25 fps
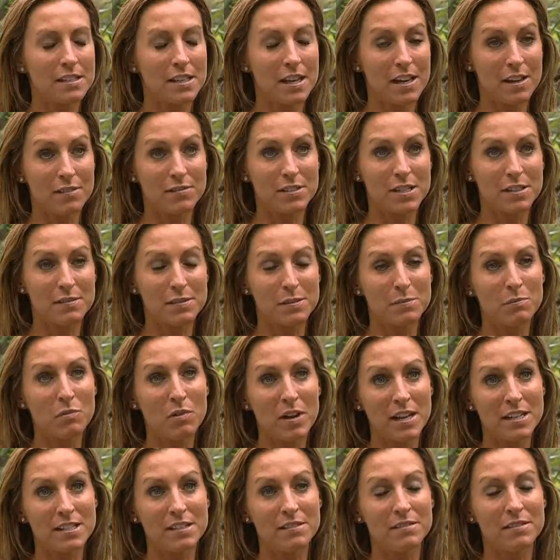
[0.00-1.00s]
to have some
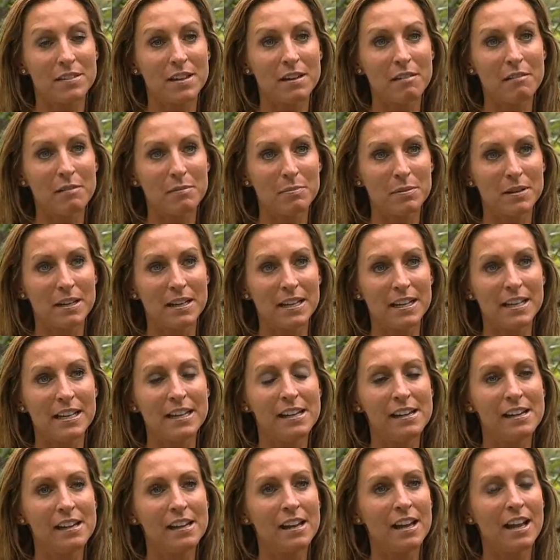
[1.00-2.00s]
radiotherapy,
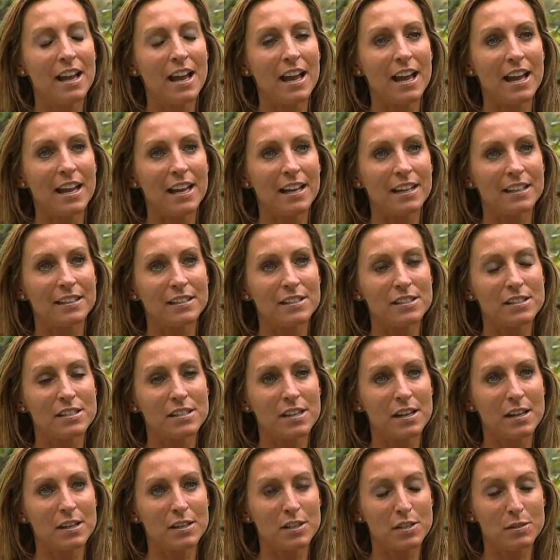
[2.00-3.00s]
and
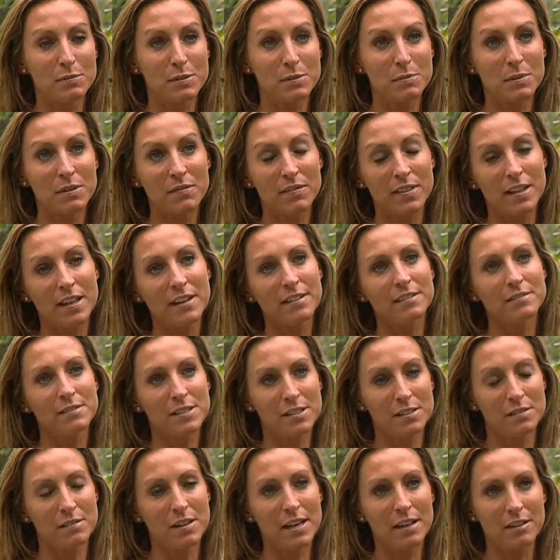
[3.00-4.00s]
she was one of the
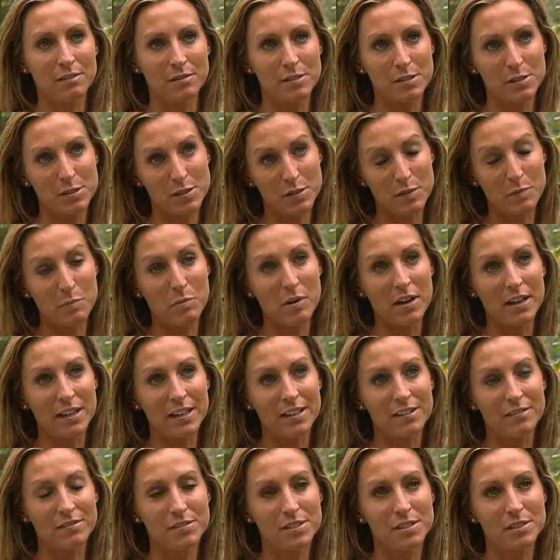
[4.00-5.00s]
elder sort of
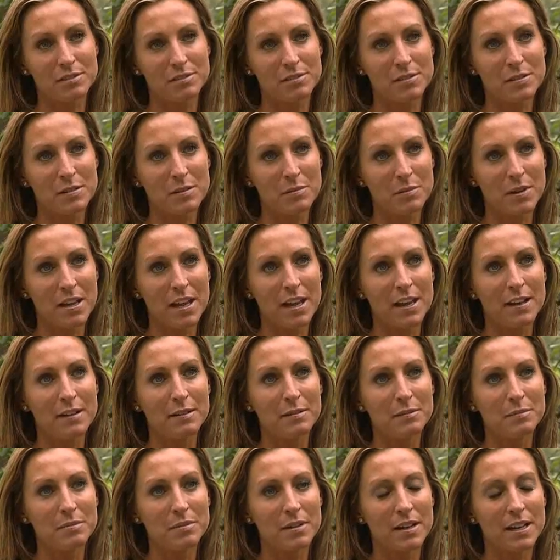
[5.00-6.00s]
bracket of children that we
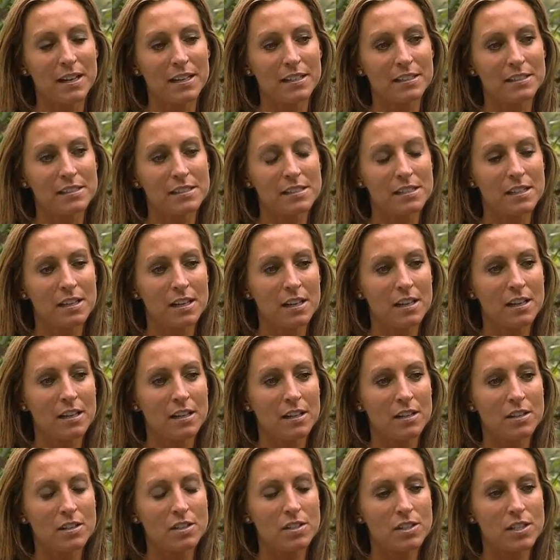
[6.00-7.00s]
help, and
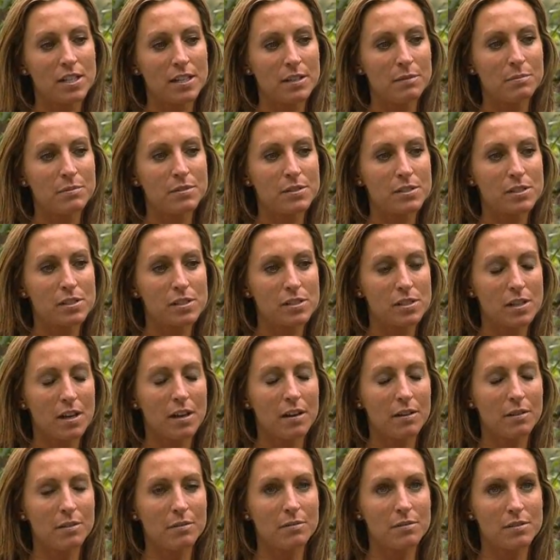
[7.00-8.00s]
she was
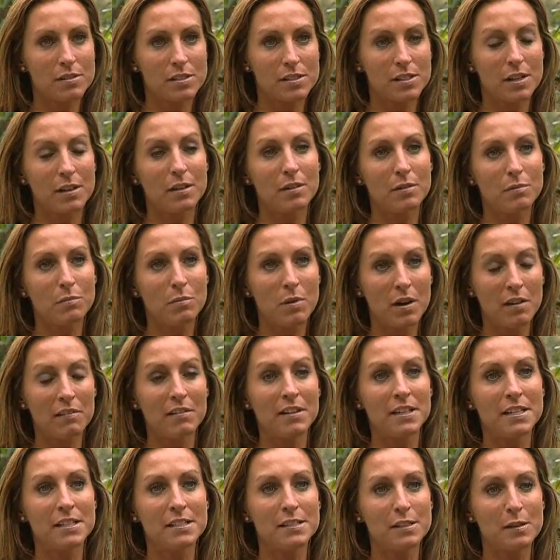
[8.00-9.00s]
so
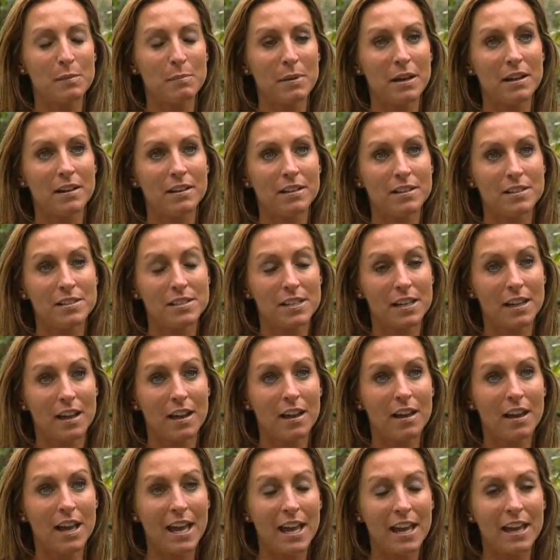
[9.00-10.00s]
worried about losing
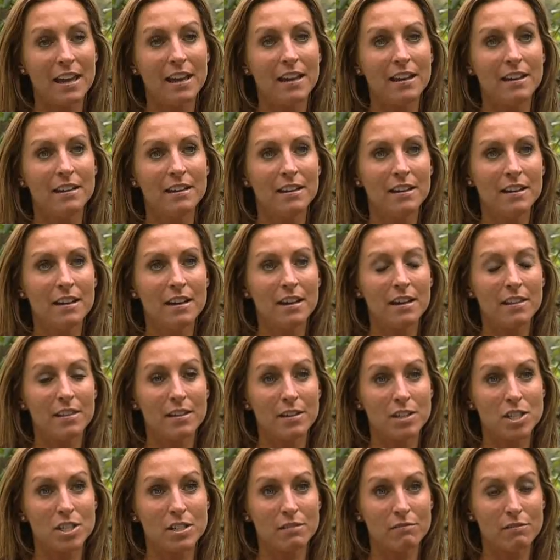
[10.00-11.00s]
her hair
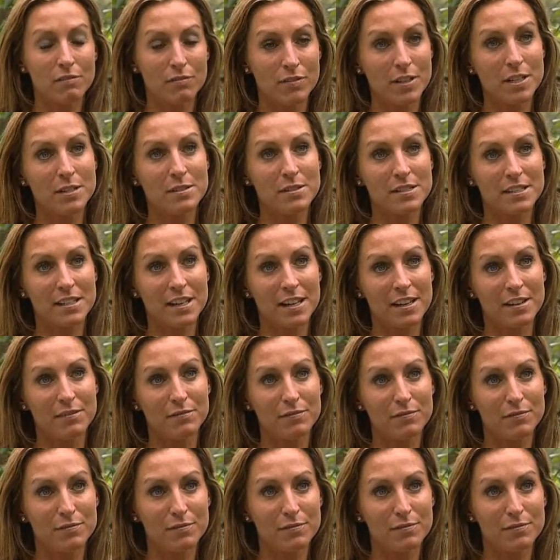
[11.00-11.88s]
that she refused to have